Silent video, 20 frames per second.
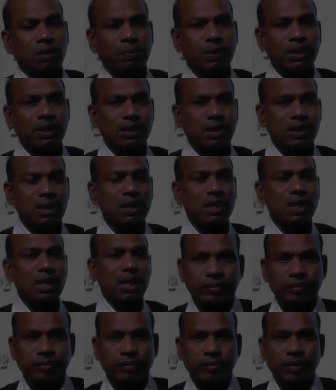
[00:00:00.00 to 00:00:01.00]
pressure.
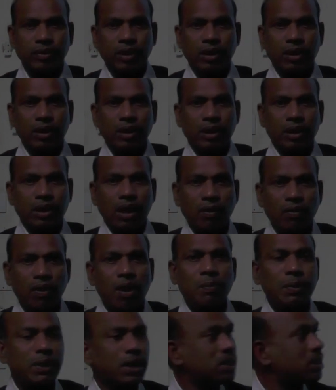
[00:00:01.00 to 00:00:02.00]

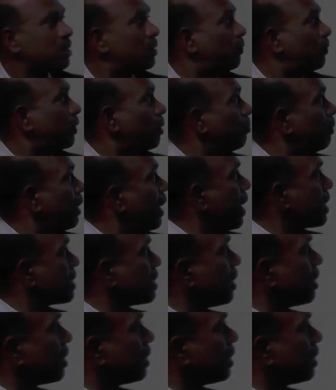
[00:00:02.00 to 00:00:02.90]
Evaporation from lakes and